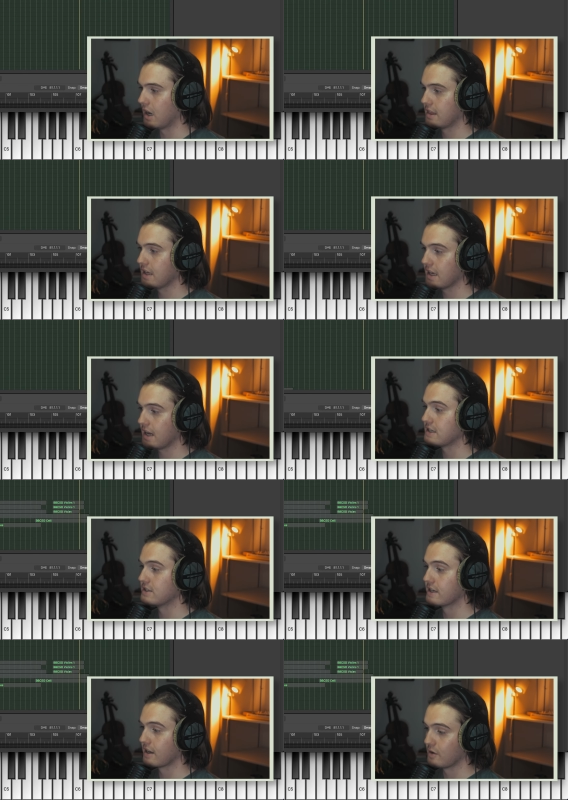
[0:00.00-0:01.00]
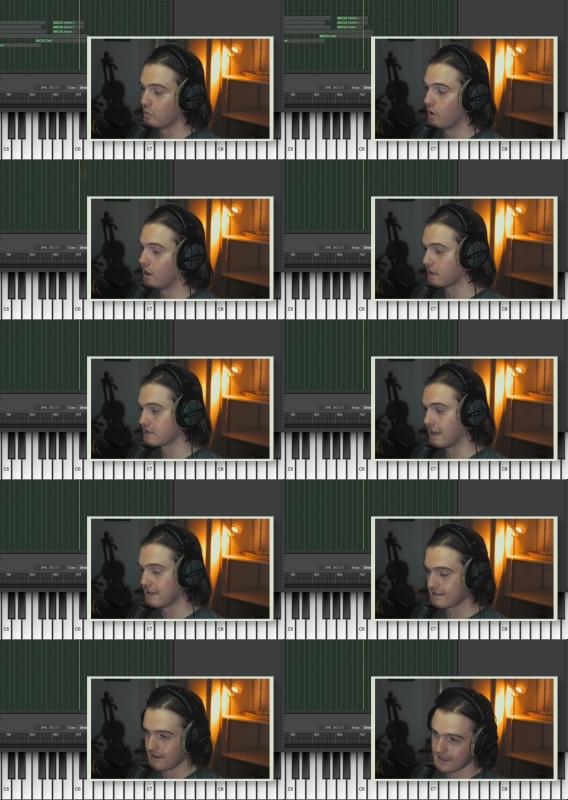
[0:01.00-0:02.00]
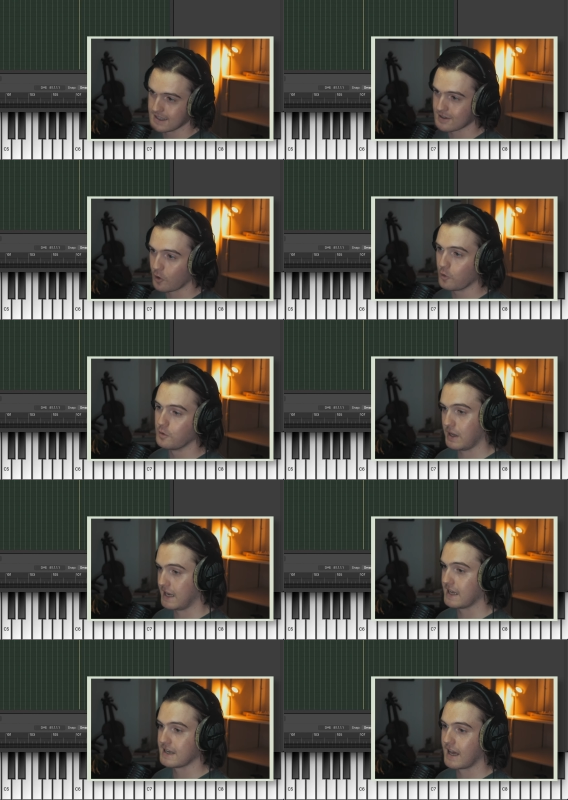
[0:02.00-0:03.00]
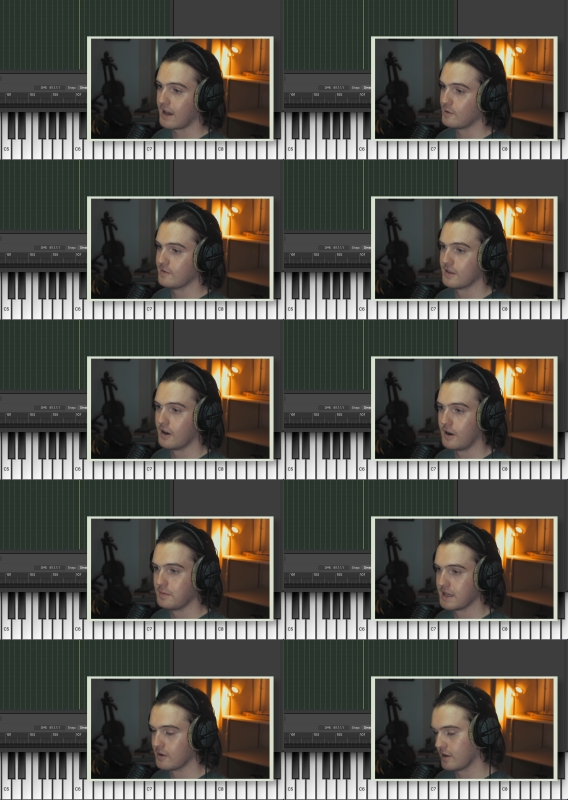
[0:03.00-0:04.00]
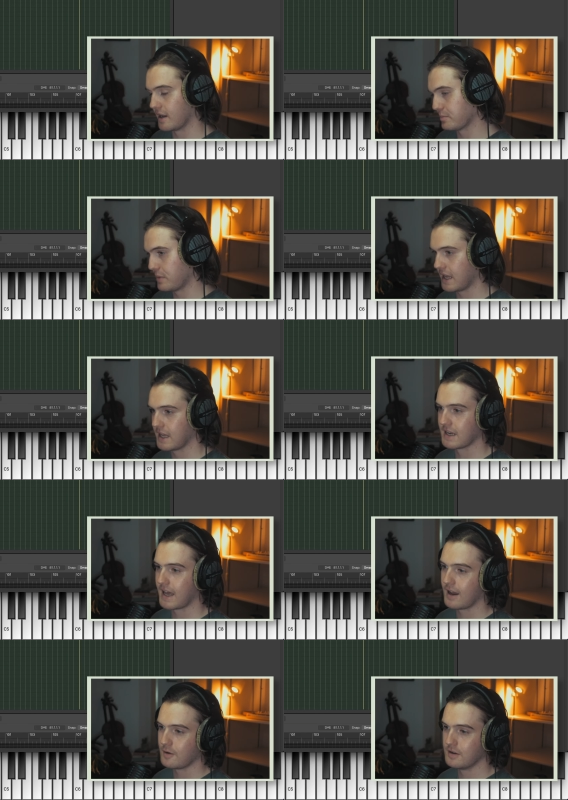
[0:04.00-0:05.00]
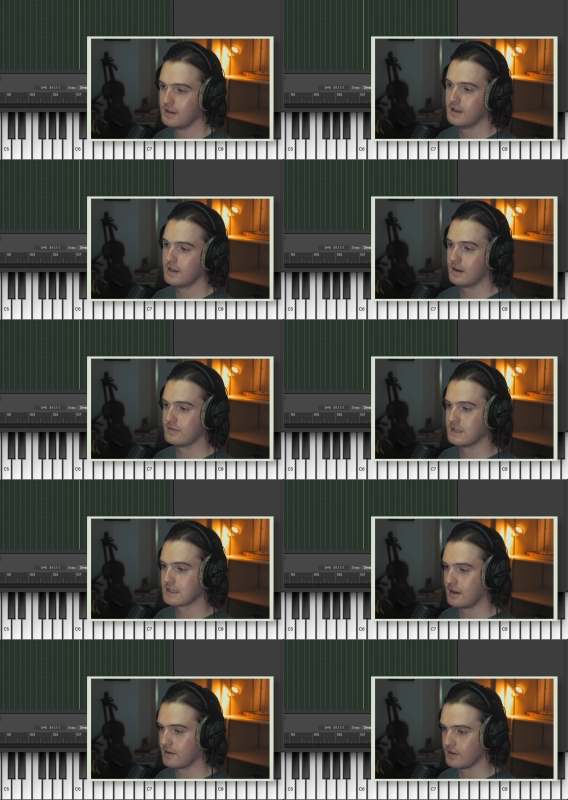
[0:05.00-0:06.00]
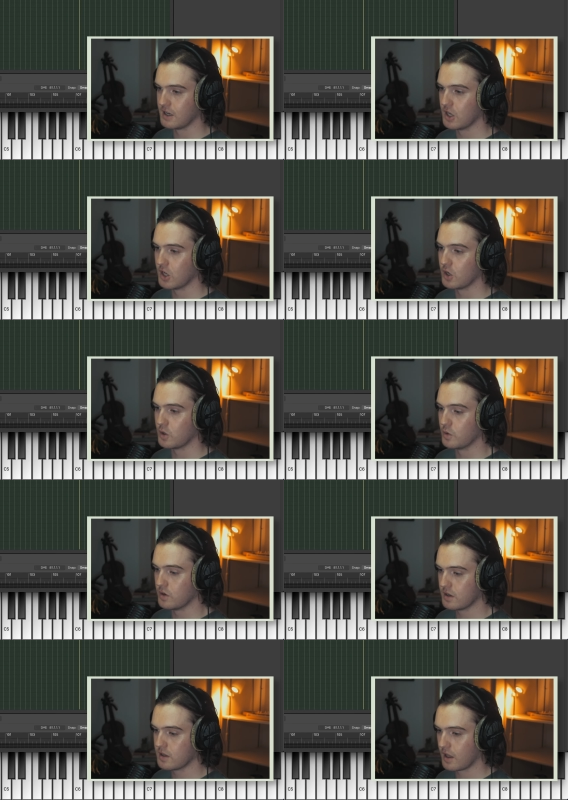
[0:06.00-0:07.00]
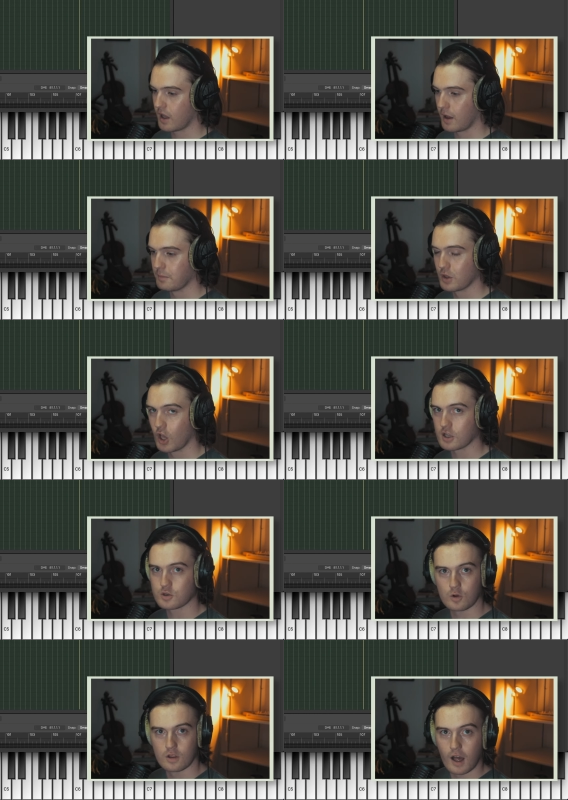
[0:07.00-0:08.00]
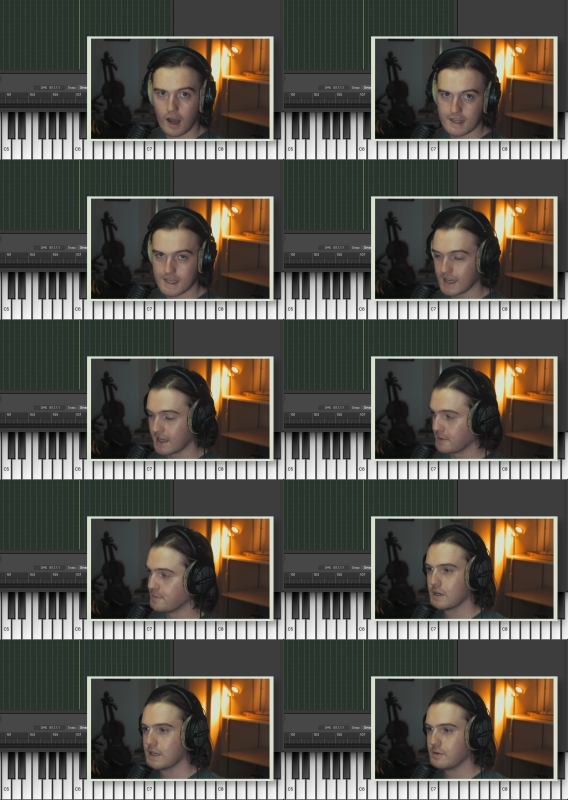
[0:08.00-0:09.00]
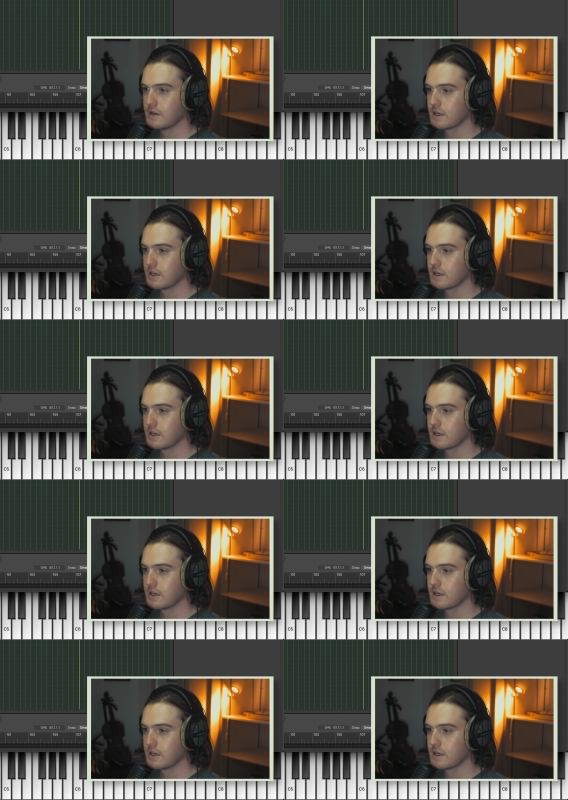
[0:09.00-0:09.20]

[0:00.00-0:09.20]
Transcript: I think it actually kind of works as like its own pinning down of the harmony, or like pinning down of this kind of low guttural idea. Really, really